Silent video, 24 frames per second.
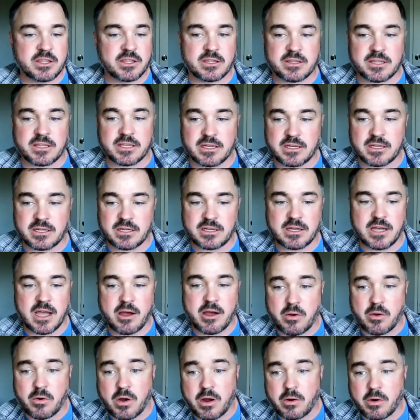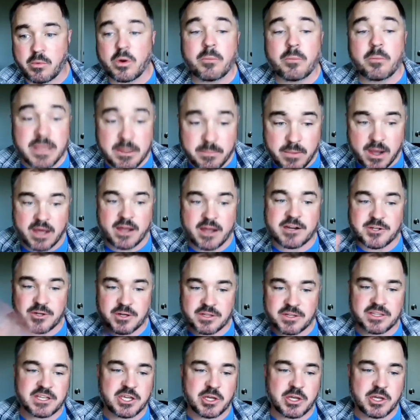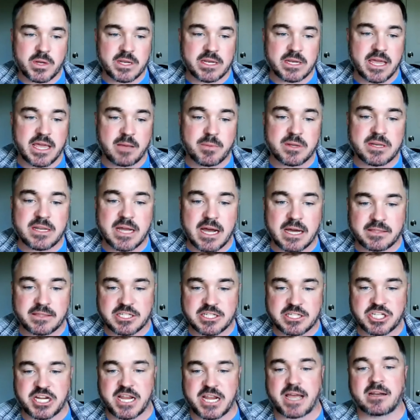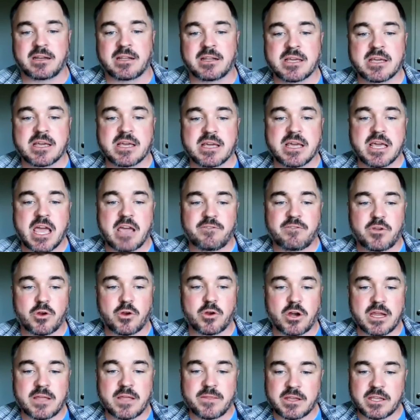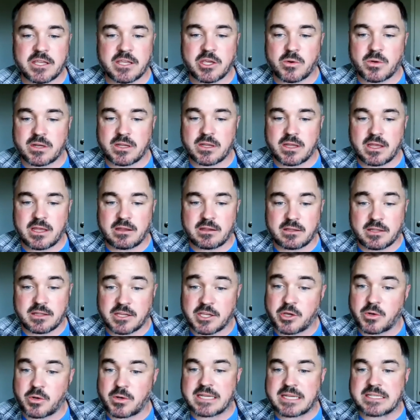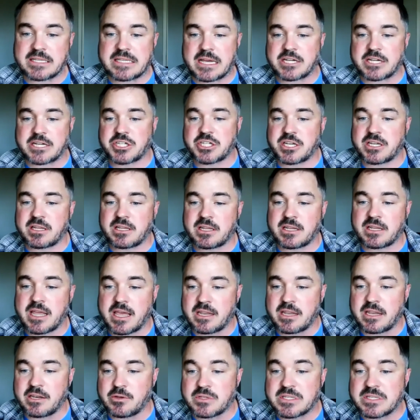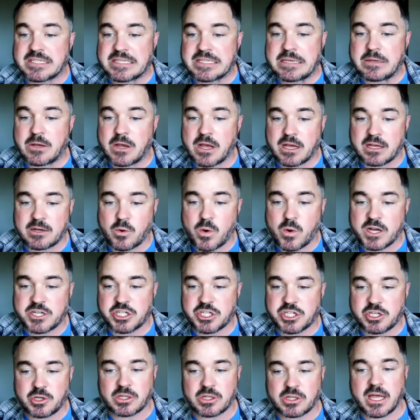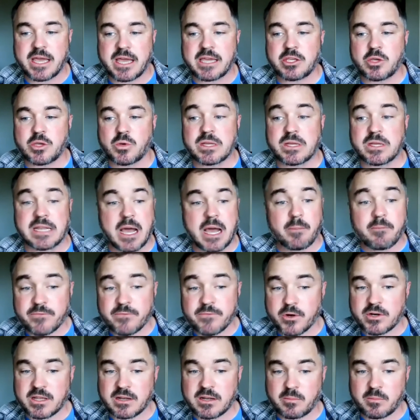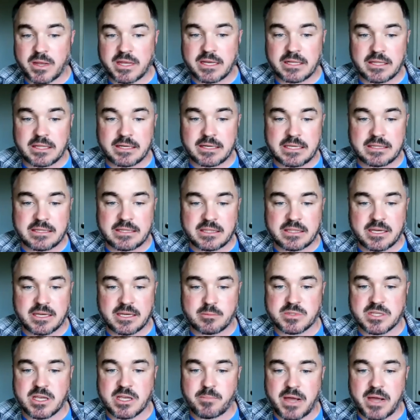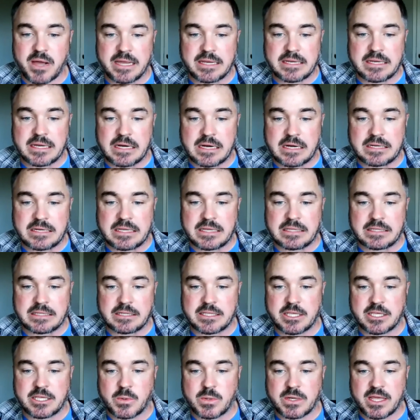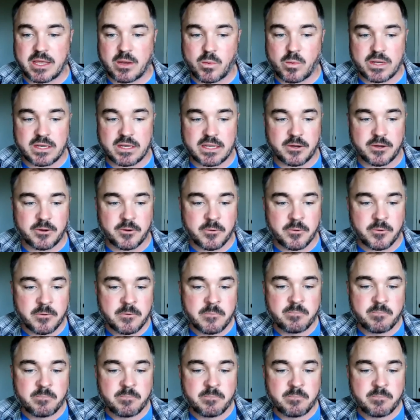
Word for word: the, I, I will be monitoring the Q&A, but not the chat. If you're in the Q the Q&A section and you see a question you like, you can upvote it by clicking the thumbs up icon in the Q&A window.